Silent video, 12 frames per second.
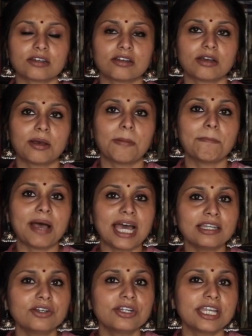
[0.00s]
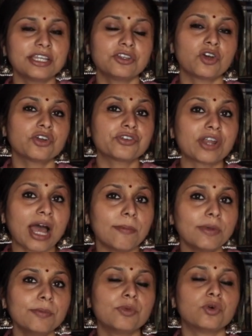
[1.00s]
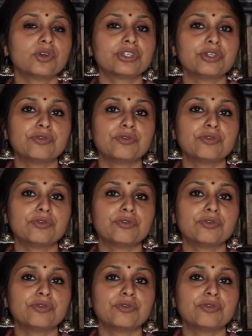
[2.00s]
manner in your grammar book,